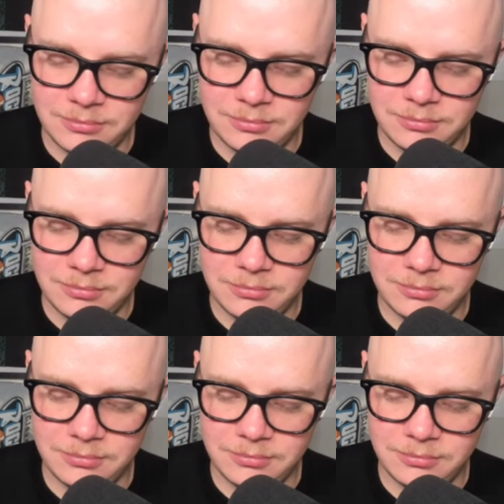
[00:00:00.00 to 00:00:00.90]

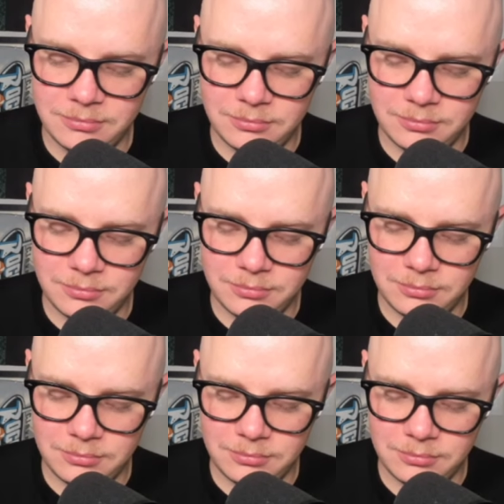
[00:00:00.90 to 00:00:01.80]

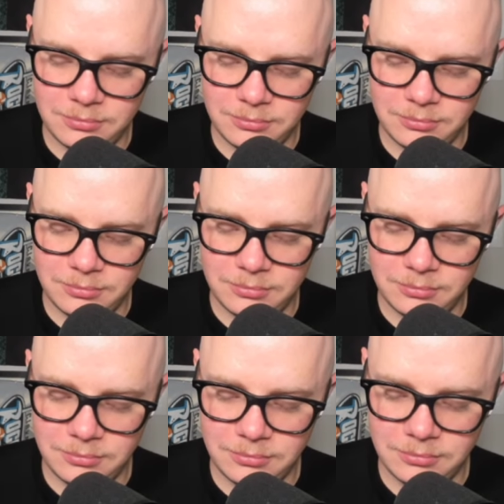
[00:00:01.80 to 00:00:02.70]

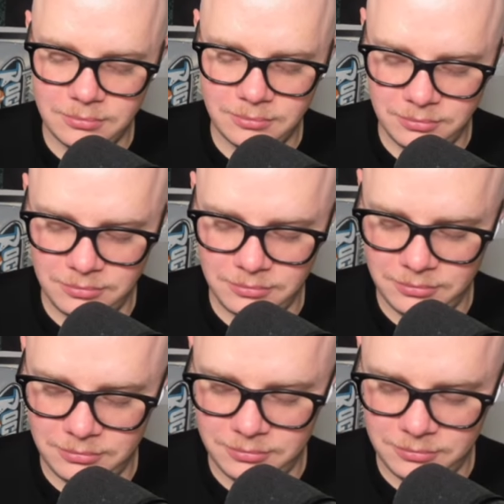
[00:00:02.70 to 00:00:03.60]

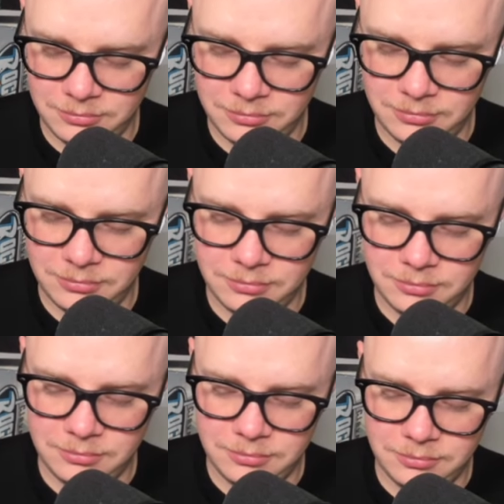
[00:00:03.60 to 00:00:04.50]

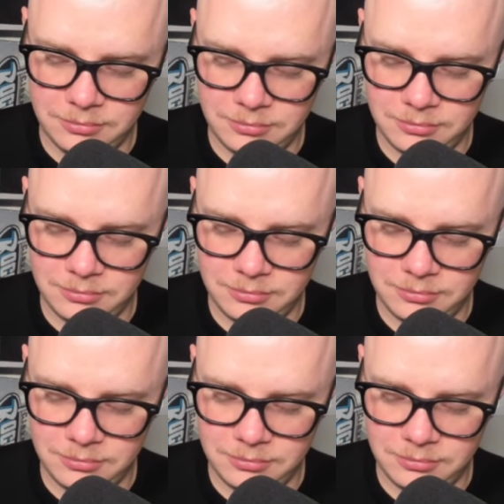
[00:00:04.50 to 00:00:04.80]
(silent)